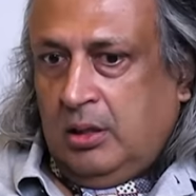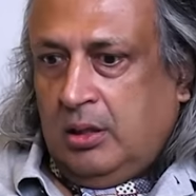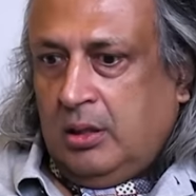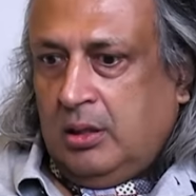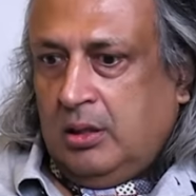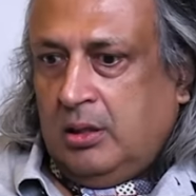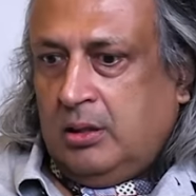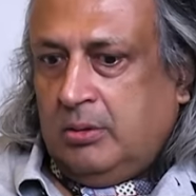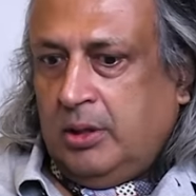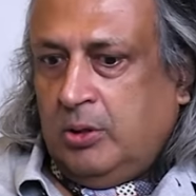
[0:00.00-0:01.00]
You
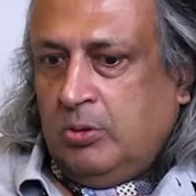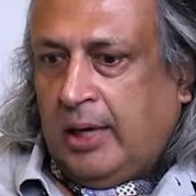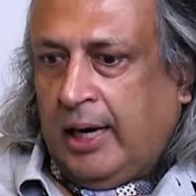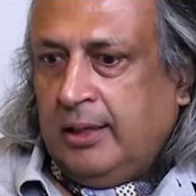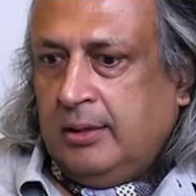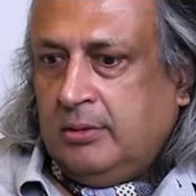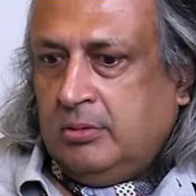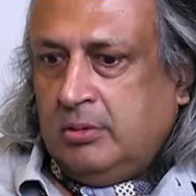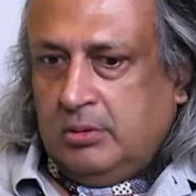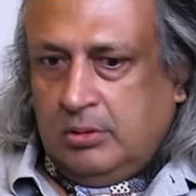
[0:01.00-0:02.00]
know, and,
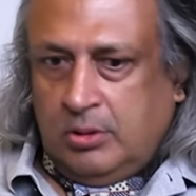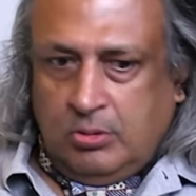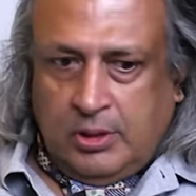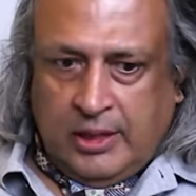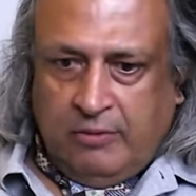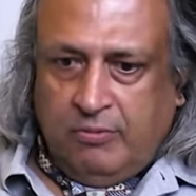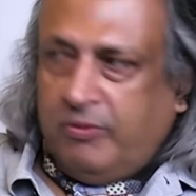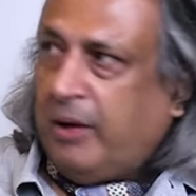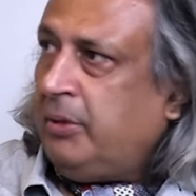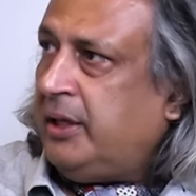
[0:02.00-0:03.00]
you know, they have
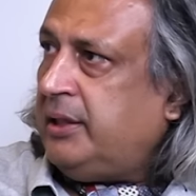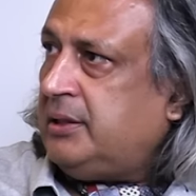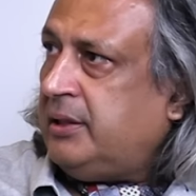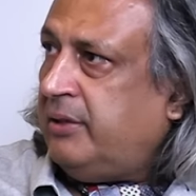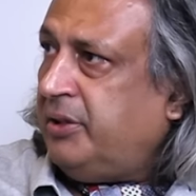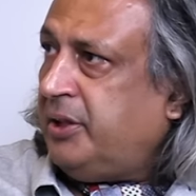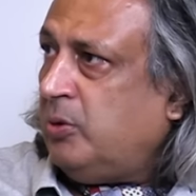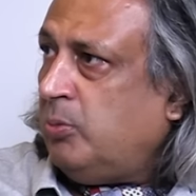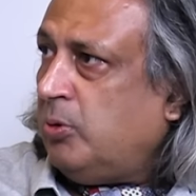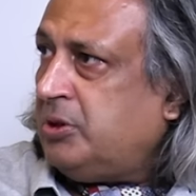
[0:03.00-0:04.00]
families and everything
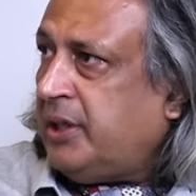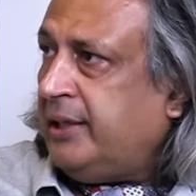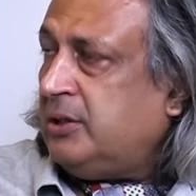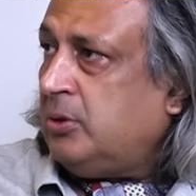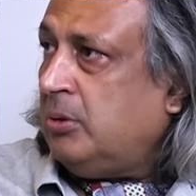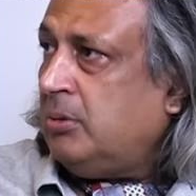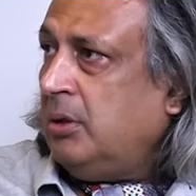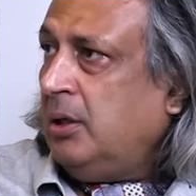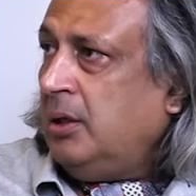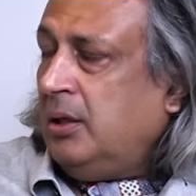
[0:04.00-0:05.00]
on both sides.
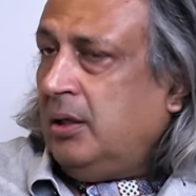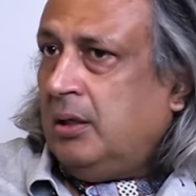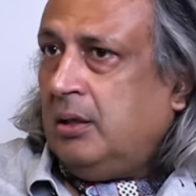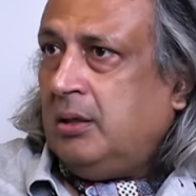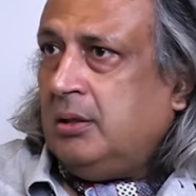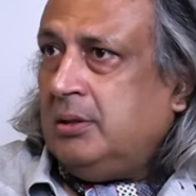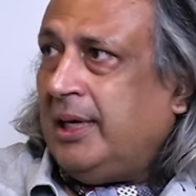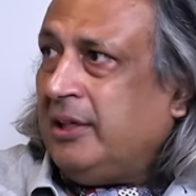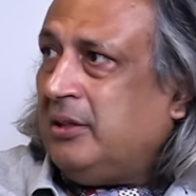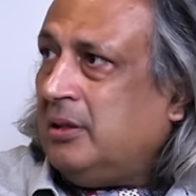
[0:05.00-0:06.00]
So,
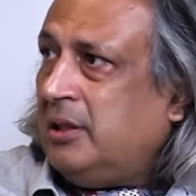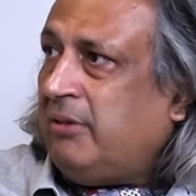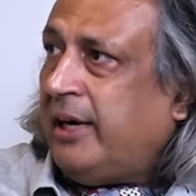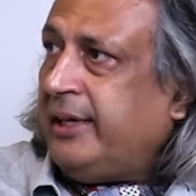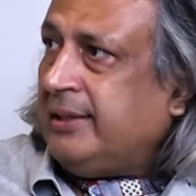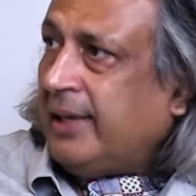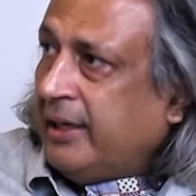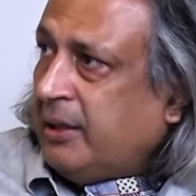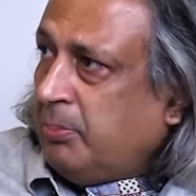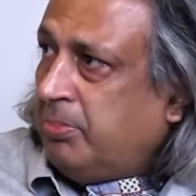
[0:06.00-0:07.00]
that, dividing
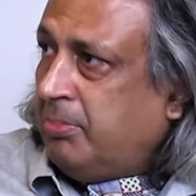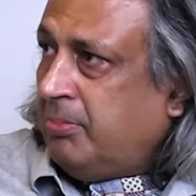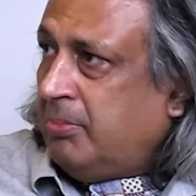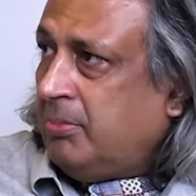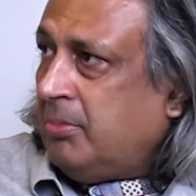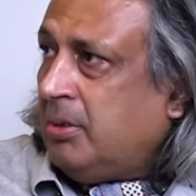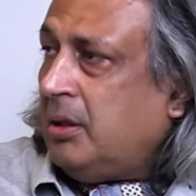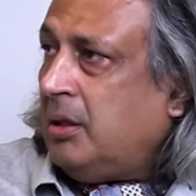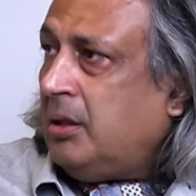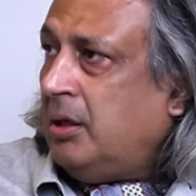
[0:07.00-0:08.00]
that up,
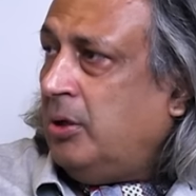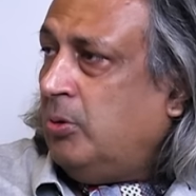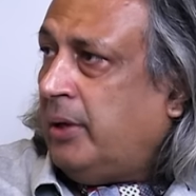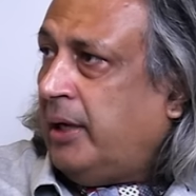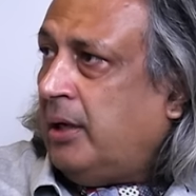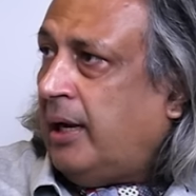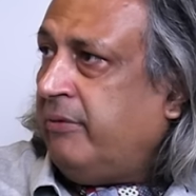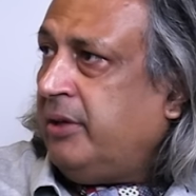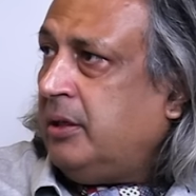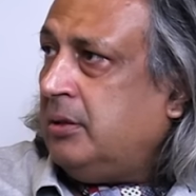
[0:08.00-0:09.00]
you know, and
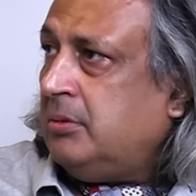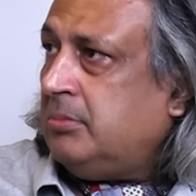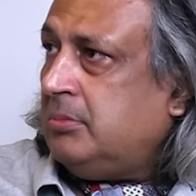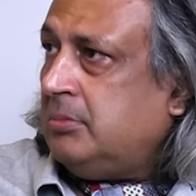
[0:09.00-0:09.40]
having a